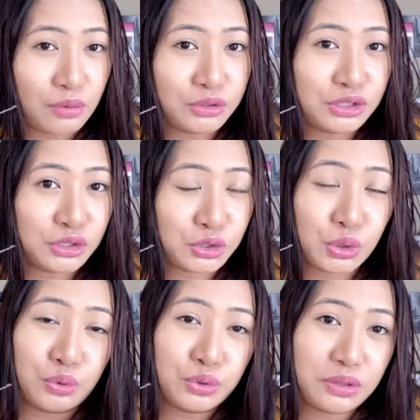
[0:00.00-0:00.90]
just
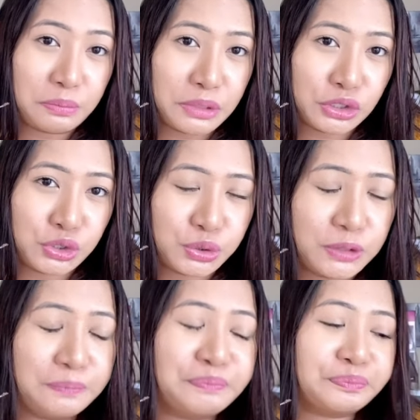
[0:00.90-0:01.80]
show you the
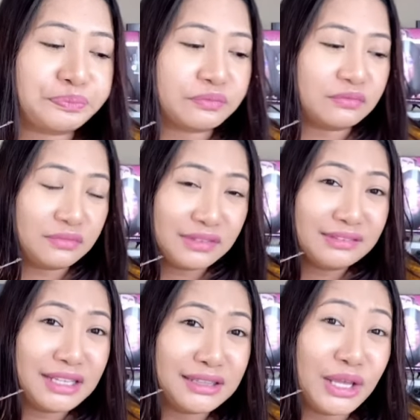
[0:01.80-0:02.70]
picture
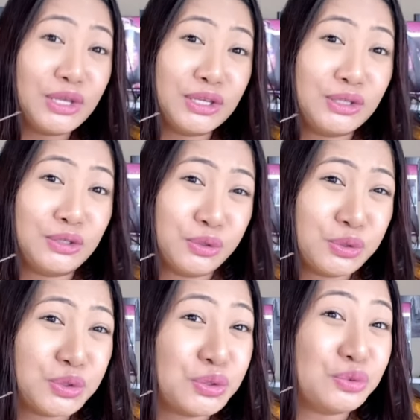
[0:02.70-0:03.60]
that they
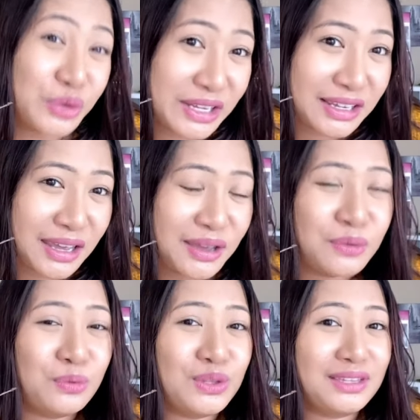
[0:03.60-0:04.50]
used to drink
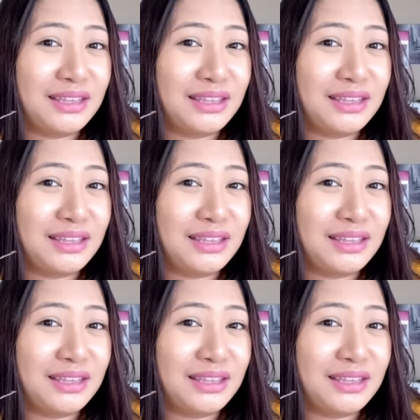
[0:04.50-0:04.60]
when it